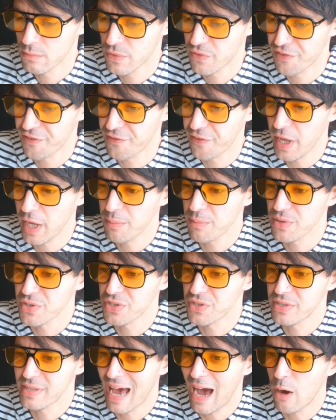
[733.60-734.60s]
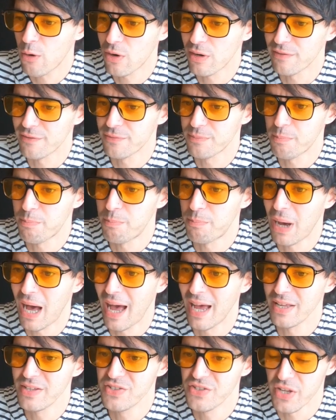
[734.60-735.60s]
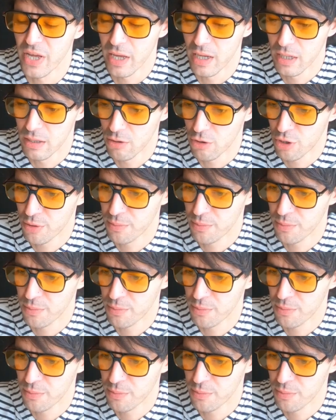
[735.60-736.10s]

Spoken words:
famous Tower of Pisa